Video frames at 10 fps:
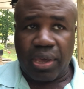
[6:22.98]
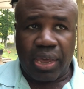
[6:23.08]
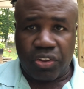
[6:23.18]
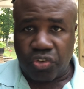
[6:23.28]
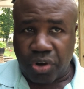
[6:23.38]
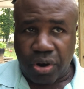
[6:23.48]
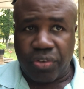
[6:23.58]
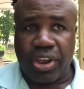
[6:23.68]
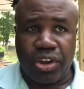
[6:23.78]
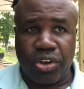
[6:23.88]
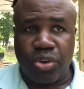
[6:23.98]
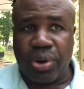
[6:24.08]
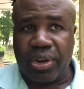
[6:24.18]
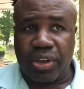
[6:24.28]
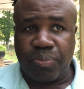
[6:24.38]
its charge and do
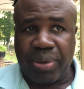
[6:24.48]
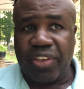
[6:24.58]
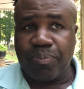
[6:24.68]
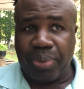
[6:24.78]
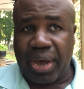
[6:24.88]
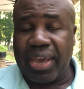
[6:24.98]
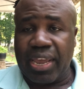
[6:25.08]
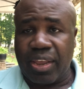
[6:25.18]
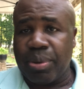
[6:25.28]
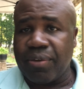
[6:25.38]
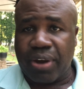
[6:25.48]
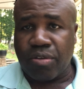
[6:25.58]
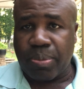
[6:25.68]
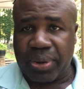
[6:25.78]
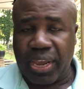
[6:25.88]
what it does best by inhibiting viral
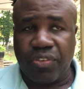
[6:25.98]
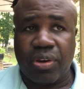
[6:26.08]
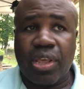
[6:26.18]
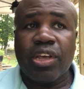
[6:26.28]
replication.